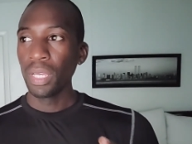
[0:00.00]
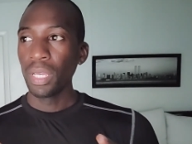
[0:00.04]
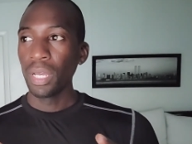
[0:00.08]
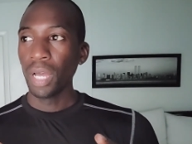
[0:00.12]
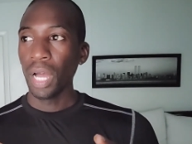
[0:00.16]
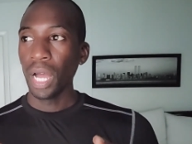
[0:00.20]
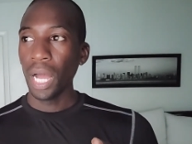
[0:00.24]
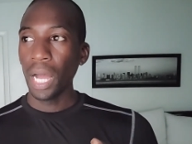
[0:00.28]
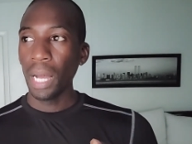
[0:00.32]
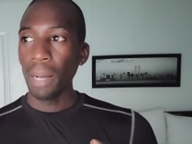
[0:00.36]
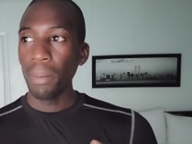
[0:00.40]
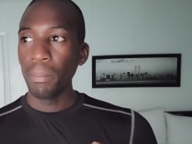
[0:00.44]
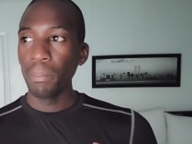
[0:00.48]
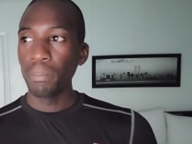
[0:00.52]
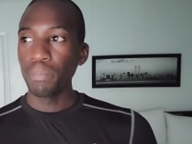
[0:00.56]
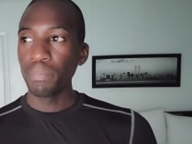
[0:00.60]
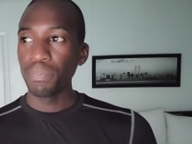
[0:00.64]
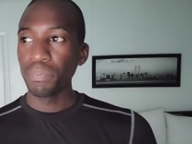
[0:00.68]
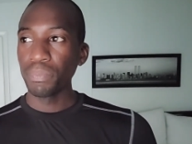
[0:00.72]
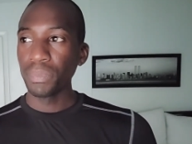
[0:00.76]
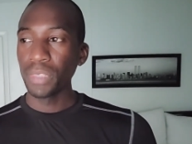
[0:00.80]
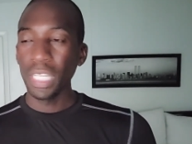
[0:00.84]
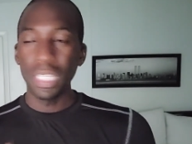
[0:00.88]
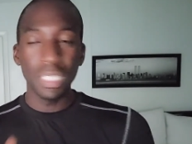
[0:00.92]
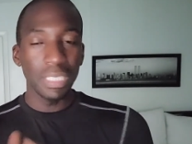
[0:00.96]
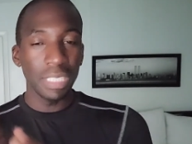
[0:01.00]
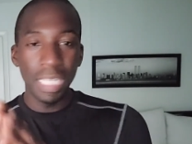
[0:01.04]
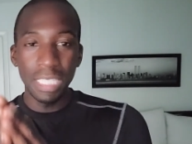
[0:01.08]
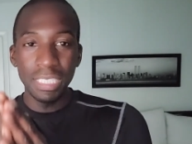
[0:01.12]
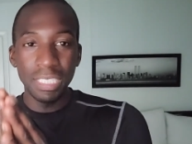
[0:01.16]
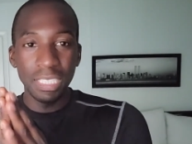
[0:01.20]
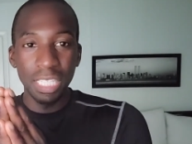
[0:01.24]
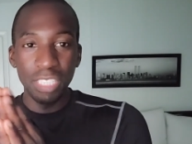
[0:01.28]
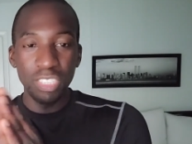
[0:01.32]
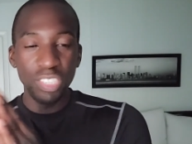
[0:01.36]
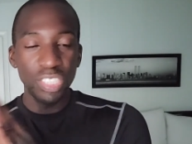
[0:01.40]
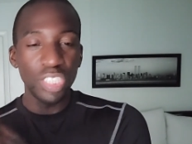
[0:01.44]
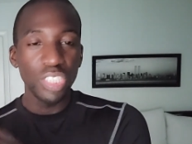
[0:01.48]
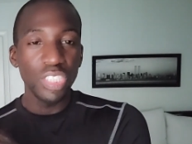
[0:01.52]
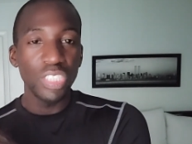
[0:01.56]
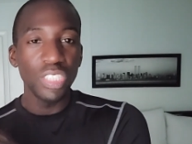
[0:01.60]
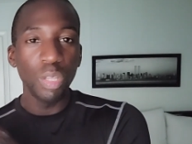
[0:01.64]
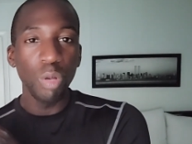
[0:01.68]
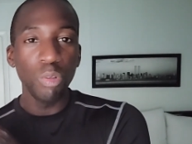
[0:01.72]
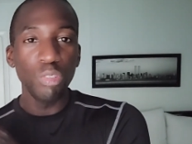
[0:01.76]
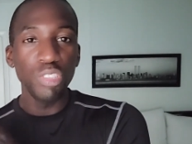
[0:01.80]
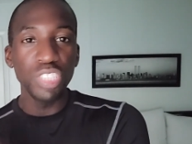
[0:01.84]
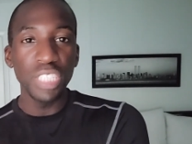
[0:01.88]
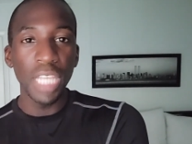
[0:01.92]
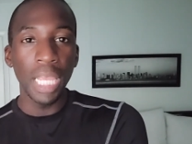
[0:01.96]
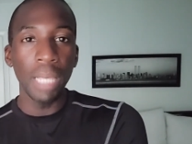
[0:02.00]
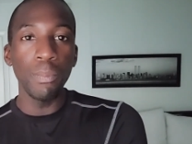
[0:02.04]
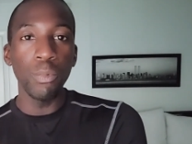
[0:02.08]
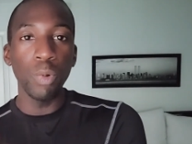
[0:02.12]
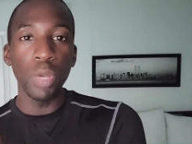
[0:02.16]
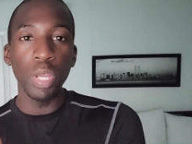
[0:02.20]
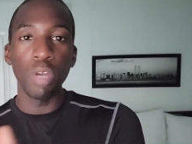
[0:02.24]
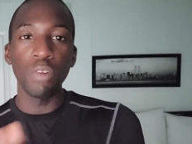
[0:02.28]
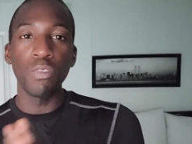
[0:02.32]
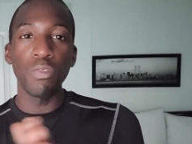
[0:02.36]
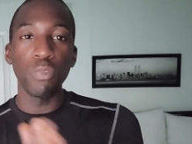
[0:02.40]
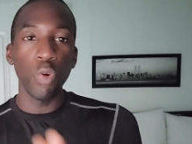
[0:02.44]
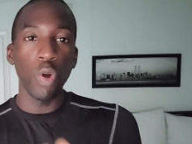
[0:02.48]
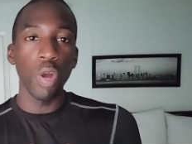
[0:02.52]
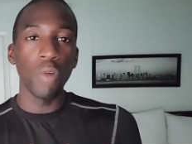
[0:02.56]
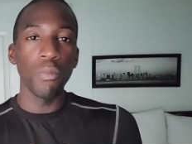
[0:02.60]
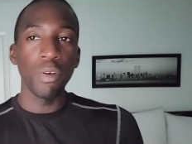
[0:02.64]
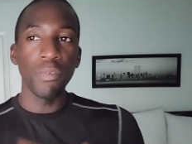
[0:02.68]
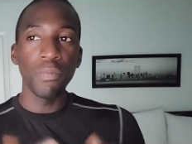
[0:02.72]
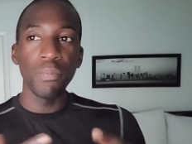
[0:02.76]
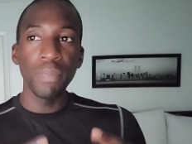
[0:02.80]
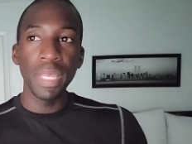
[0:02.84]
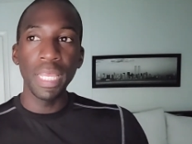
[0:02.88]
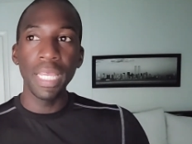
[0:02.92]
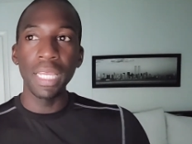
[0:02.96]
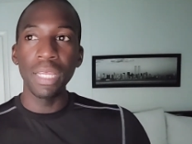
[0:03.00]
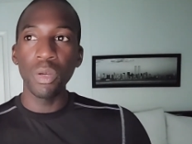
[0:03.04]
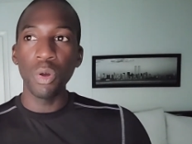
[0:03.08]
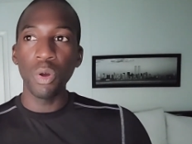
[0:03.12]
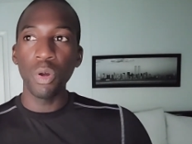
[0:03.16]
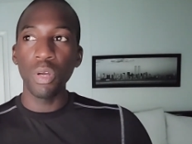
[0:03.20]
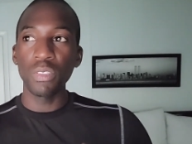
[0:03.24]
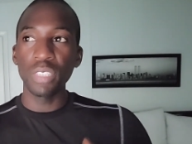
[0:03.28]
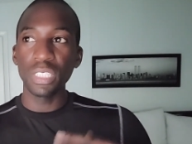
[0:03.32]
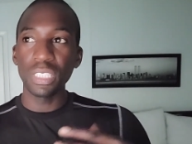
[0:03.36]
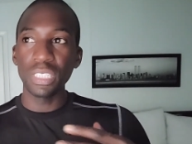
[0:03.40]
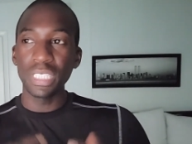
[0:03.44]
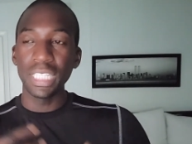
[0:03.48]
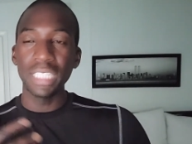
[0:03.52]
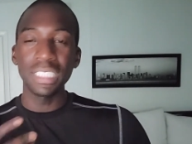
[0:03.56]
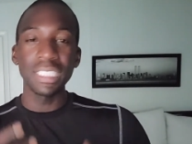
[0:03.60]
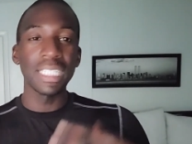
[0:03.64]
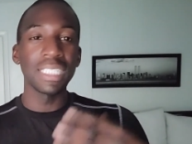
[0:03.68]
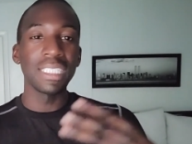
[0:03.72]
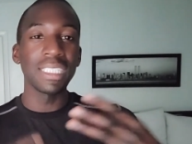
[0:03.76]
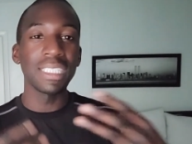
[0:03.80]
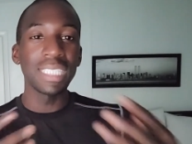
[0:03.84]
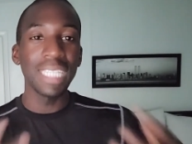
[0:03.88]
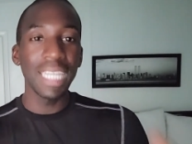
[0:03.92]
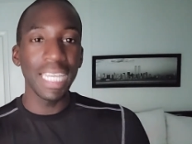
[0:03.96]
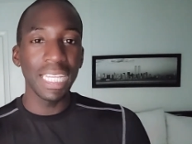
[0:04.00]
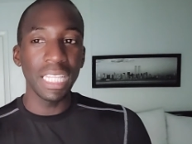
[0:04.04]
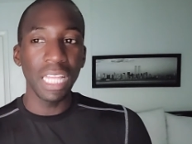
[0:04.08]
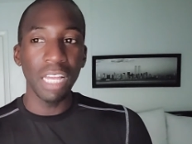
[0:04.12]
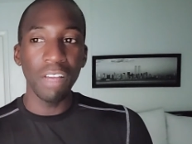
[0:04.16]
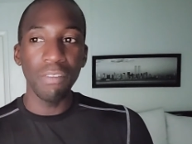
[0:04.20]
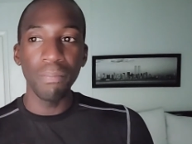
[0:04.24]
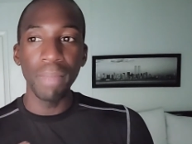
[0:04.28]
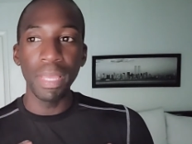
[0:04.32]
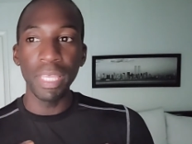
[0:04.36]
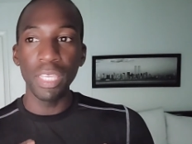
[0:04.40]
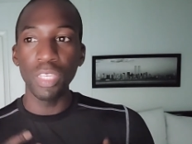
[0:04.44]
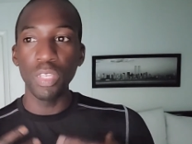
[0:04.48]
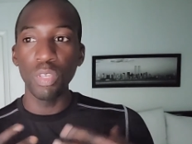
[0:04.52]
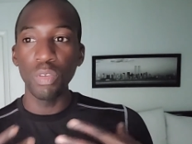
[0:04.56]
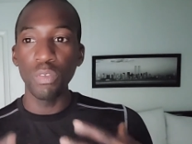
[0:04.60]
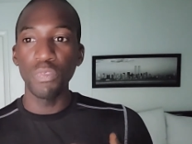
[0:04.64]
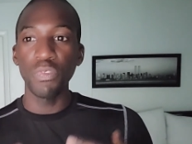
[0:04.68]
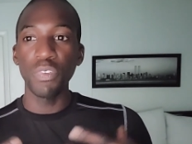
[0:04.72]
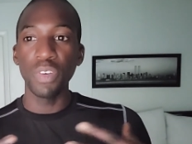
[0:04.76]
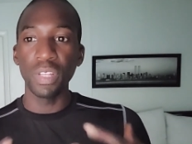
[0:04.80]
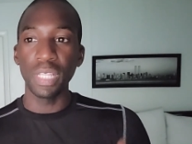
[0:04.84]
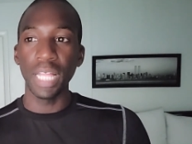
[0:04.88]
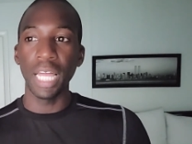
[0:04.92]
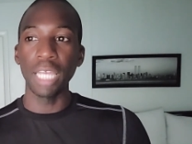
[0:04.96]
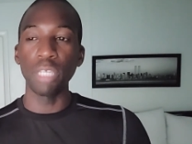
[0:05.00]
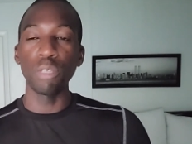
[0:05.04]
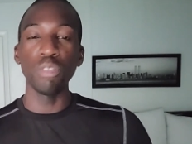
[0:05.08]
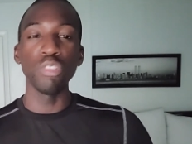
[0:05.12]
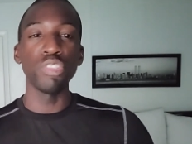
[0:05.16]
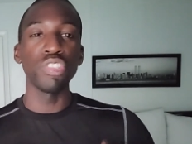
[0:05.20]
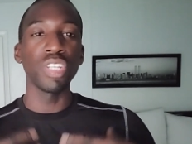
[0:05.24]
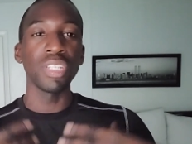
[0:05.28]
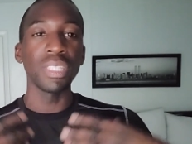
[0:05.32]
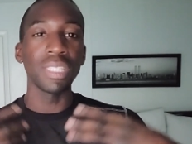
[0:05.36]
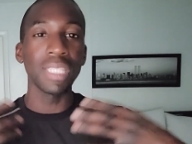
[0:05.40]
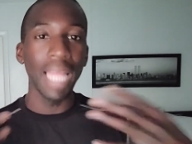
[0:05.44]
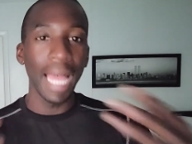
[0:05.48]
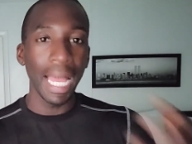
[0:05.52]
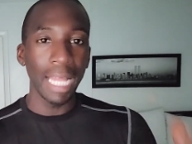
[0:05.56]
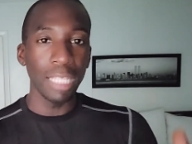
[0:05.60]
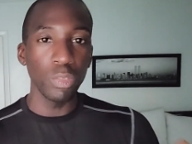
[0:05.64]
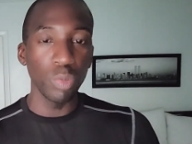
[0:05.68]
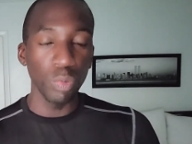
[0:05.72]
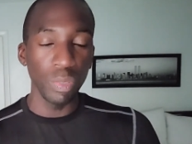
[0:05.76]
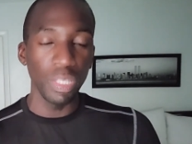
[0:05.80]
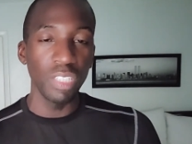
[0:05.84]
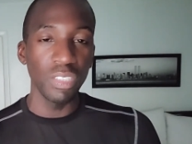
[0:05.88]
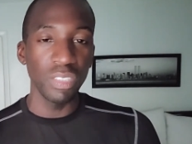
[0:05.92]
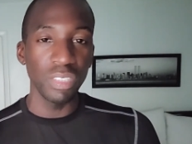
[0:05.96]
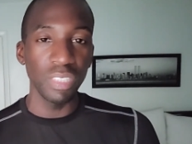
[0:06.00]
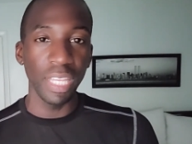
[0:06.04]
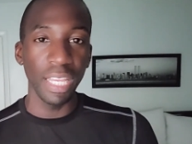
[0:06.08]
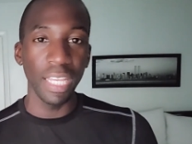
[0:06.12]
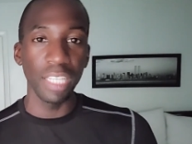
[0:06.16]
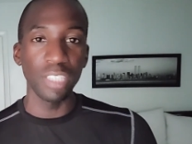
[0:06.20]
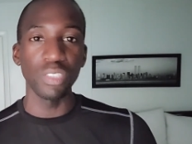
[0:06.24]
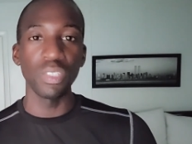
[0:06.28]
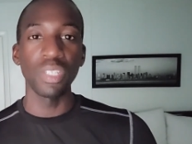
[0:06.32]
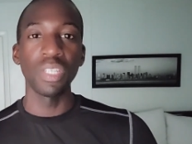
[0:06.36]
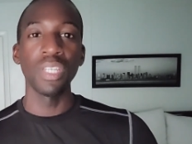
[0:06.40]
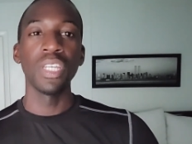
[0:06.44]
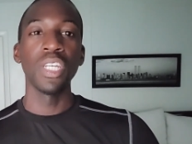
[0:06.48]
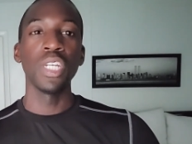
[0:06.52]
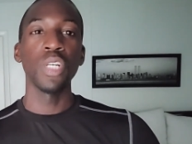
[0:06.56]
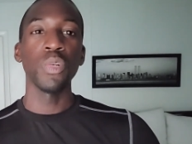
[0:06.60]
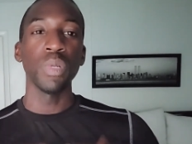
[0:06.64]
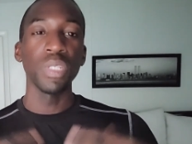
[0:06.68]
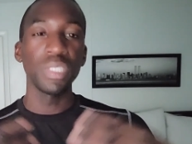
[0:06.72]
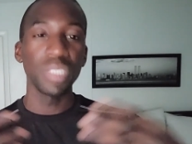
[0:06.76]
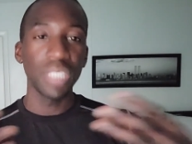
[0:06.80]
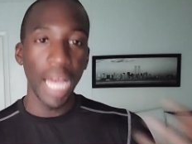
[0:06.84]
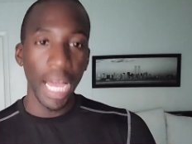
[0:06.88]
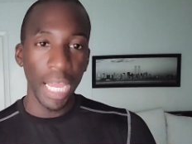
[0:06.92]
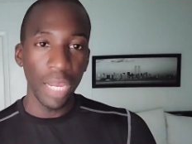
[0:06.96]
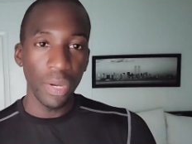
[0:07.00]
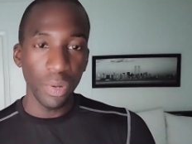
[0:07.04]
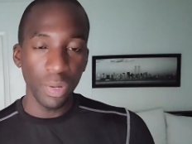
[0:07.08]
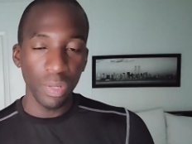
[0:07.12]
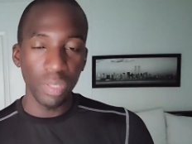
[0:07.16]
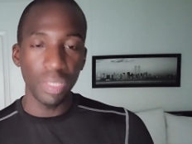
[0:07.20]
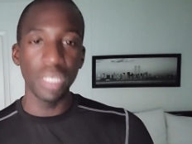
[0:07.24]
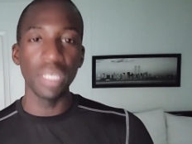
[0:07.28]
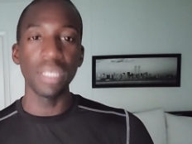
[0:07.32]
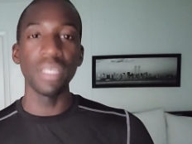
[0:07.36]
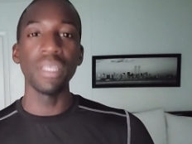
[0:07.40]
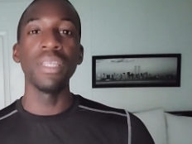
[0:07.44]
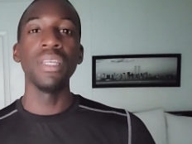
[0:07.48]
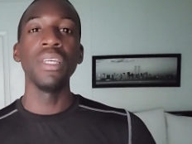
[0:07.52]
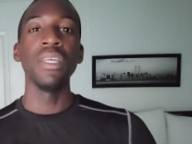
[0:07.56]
um, there's just no shape, way, or form of me, or just this intent of making you feel like you should not do these things, retire early,